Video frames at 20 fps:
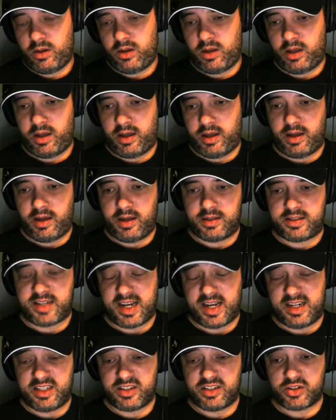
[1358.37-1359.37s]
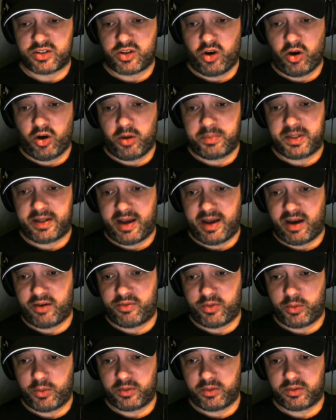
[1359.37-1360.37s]
Tellez has got to be
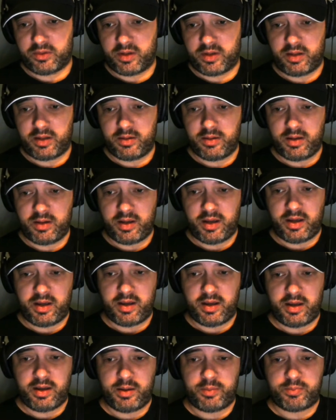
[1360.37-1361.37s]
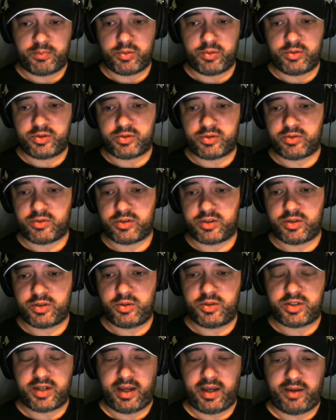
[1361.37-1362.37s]
doubtful, wasn't he? Brewster or
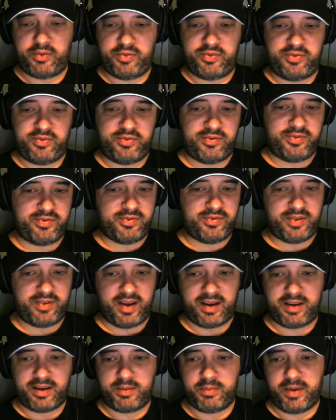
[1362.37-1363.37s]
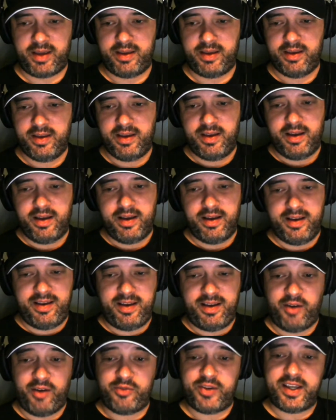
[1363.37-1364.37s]
Souček? Fuck me.
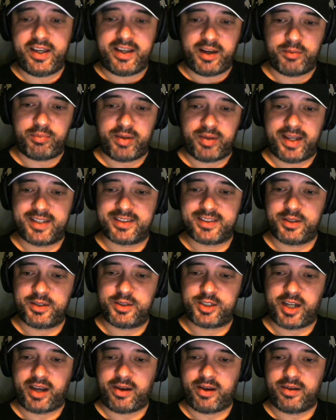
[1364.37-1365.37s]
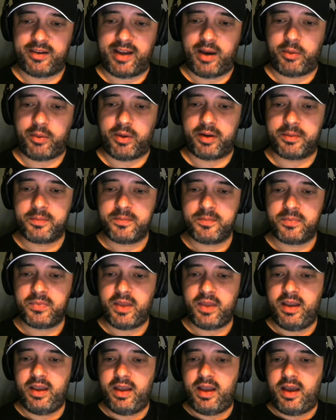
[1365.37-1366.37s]
I think I'd play Souček on that one.
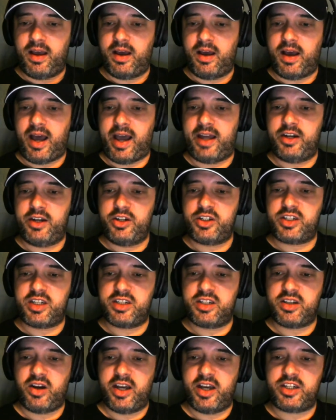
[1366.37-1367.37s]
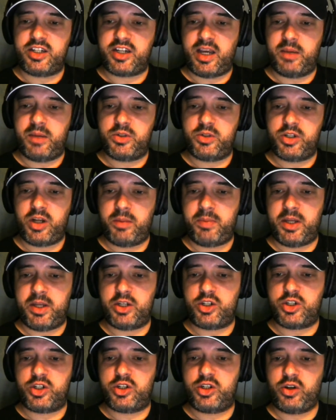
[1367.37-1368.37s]
Anna says, hi James, should I
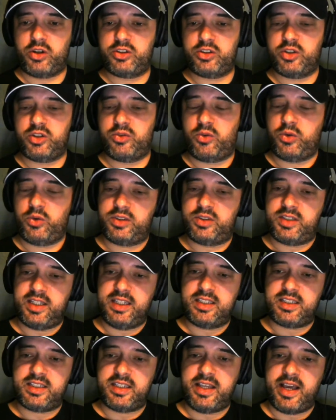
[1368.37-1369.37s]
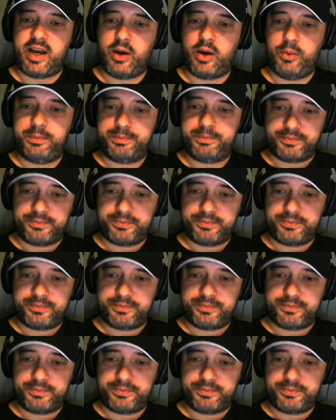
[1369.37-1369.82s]
bench Jota or DCL?